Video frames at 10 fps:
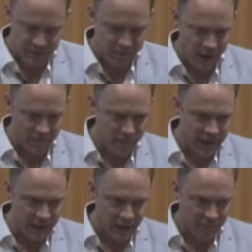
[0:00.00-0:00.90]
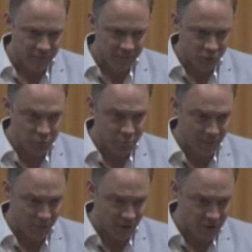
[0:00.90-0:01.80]
that might make up food
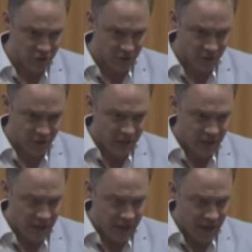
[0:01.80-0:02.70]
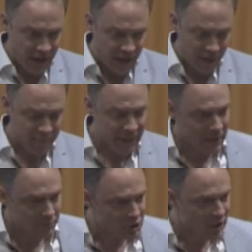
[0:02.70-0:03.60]
preparation
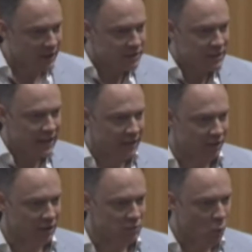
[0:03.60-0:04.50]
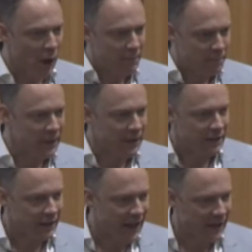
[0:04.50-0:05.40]
become chunked together as one
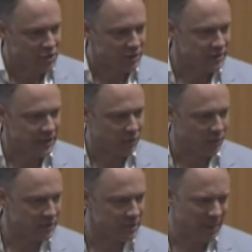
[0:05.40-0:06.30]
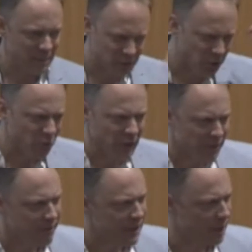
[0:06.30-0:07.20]
big action sequence that people don't really
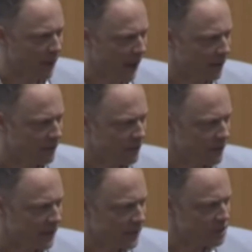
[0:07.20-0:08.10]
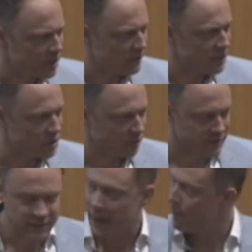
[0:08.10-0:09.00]
think about each individual
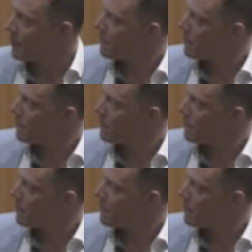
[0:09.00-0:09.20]
step.